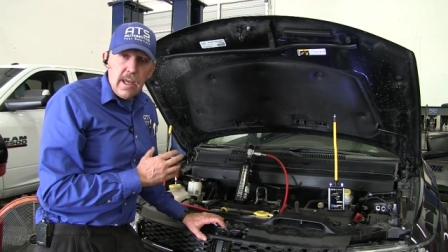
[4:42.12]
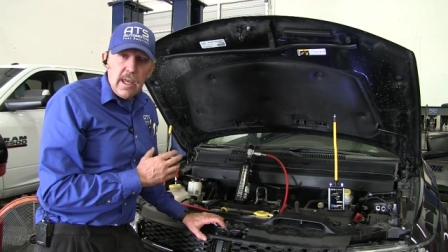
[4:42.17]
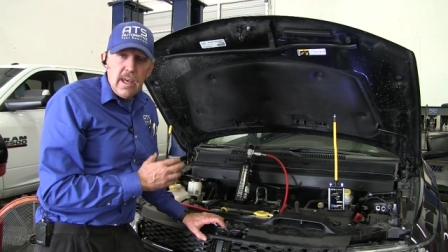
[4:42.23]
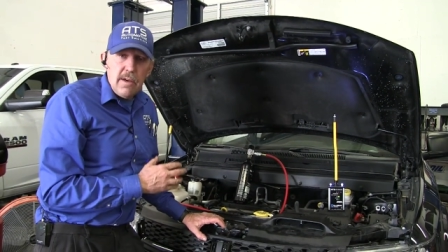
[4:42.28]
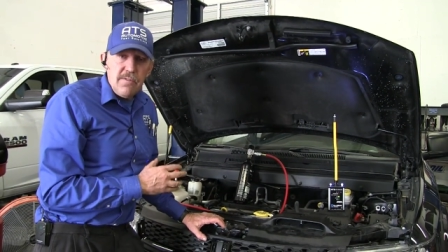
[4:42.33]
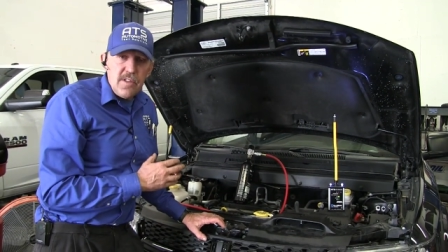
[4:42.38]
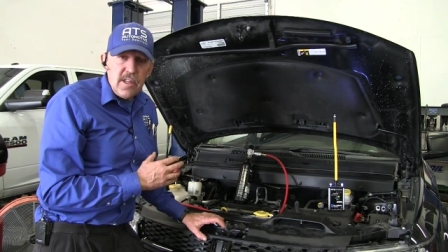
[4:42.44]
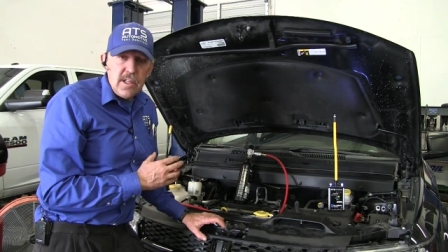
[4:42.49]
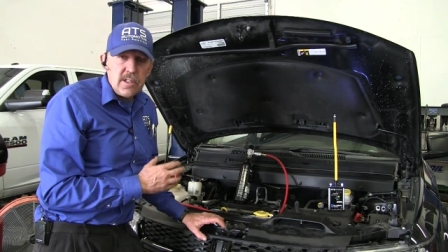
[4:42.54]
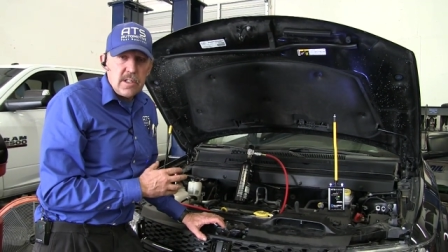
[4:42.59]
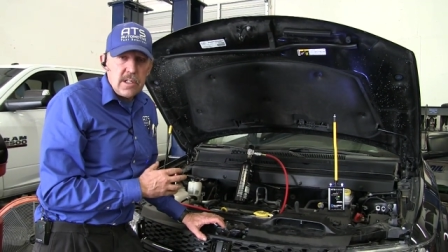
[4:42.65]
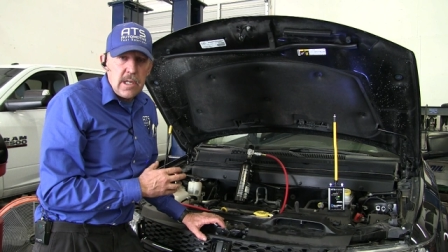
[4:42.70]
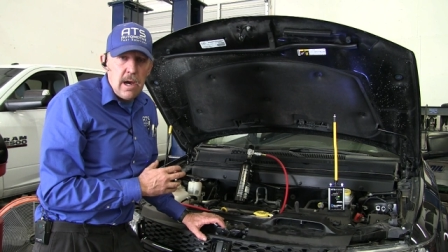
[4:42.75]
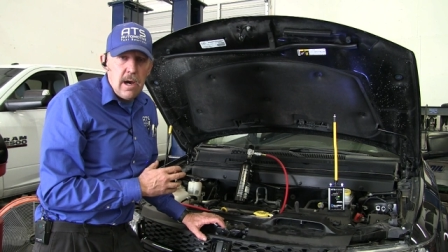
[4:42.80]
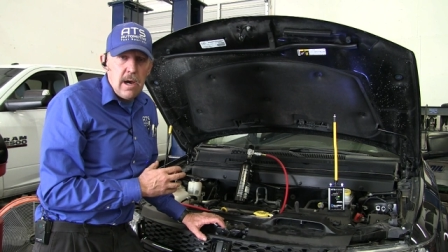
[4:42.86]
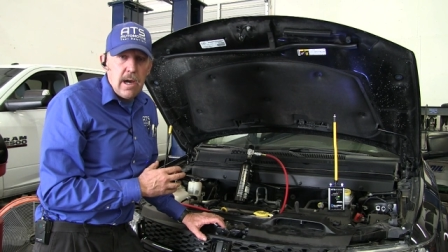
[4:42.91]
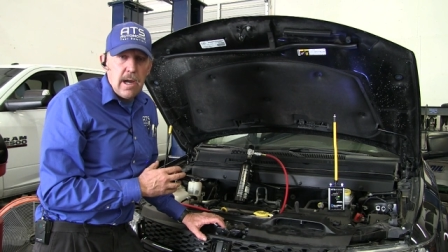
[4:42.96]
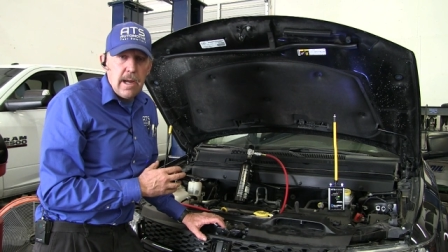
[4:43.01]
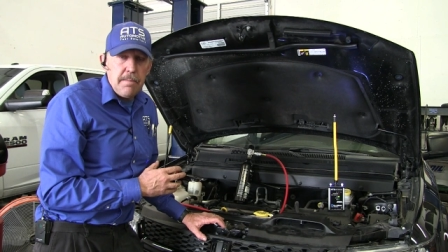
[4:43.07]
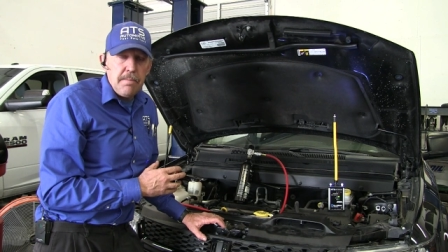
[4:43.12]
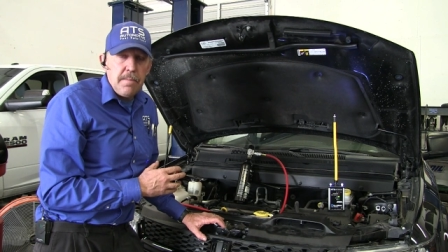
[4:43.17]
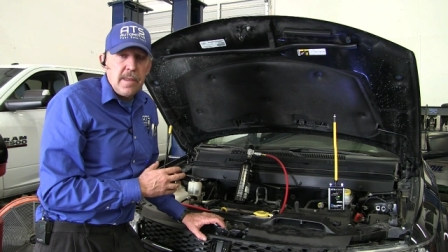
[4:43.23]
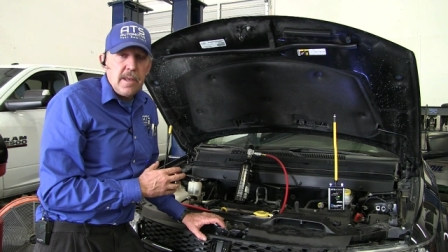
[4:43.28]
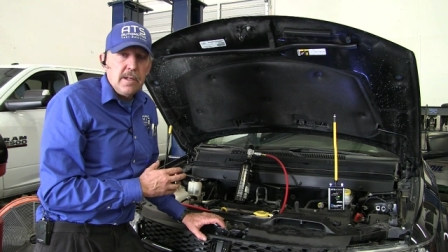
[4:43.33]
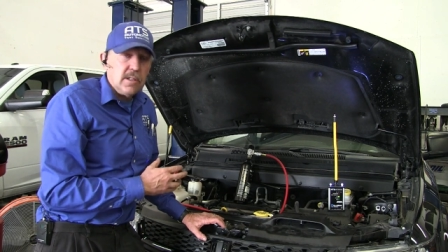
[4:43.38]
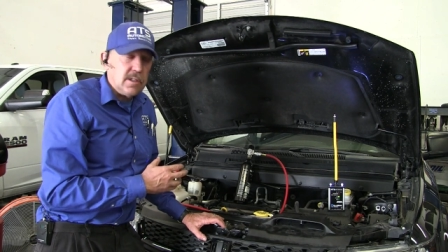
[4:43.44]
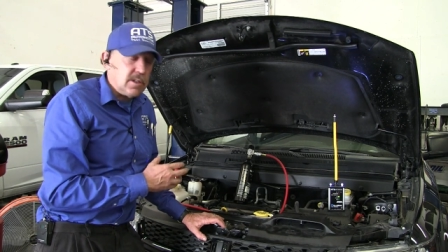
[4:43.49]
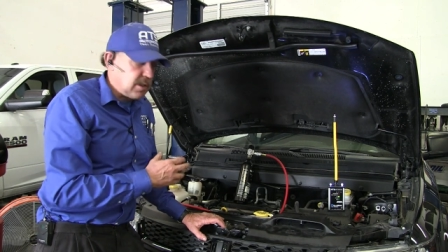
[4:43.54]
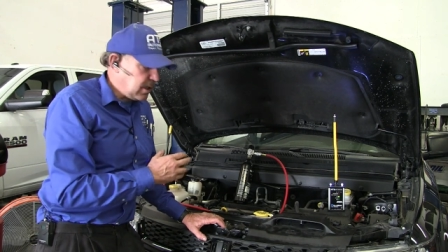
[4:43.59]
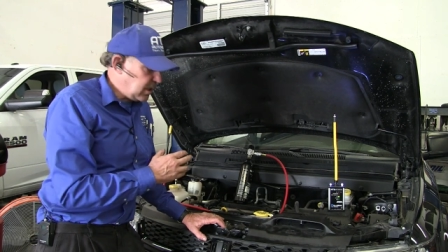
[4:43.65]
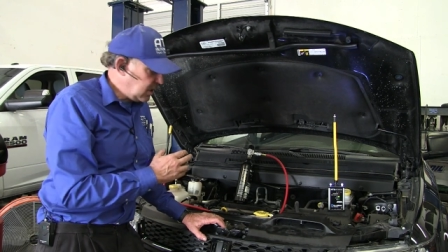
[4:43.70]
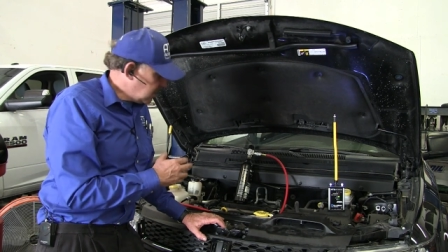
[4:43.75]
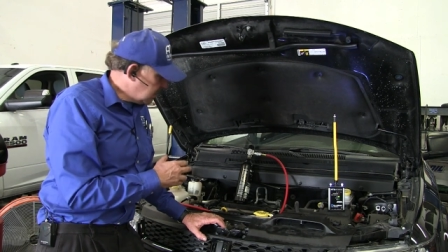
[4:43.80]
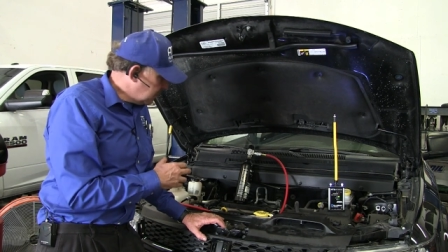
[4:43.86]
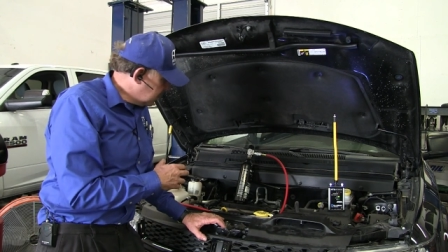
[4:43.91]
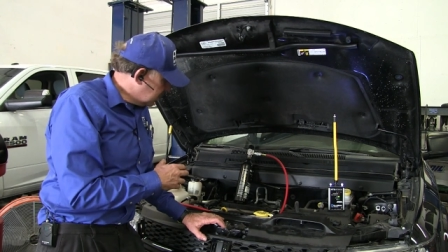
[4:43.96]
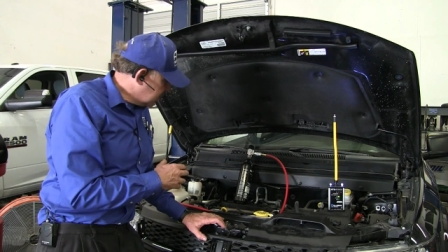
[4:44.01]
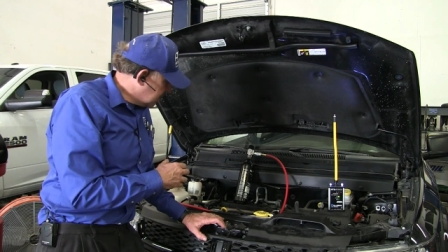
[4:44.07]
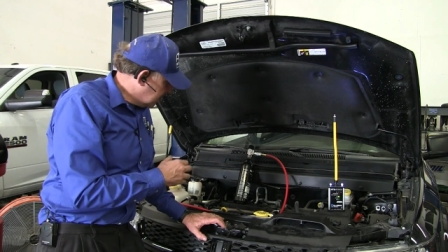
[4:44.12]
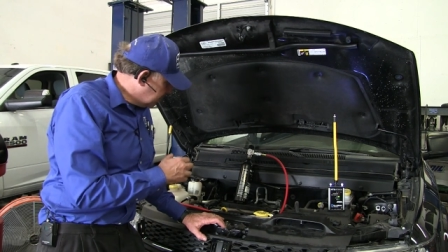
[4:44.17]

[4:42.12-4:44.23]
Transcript: to give this time. The system was